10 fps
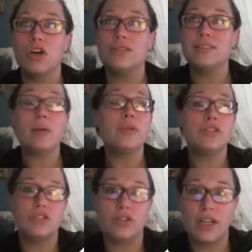
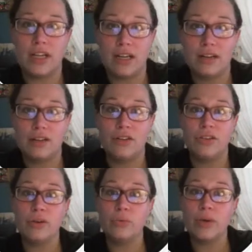demonstrating
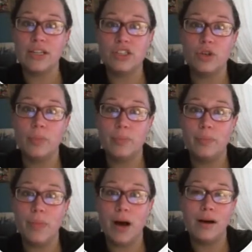the racial
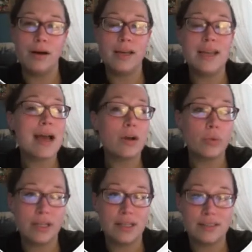
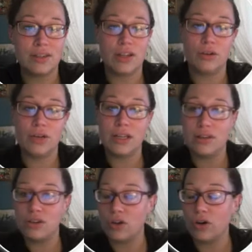inequities that are in
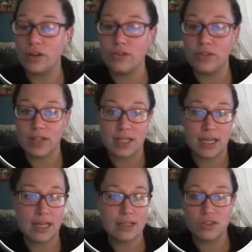the current
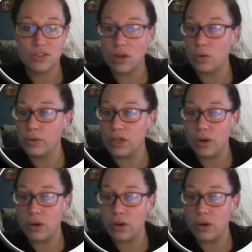funding. And so,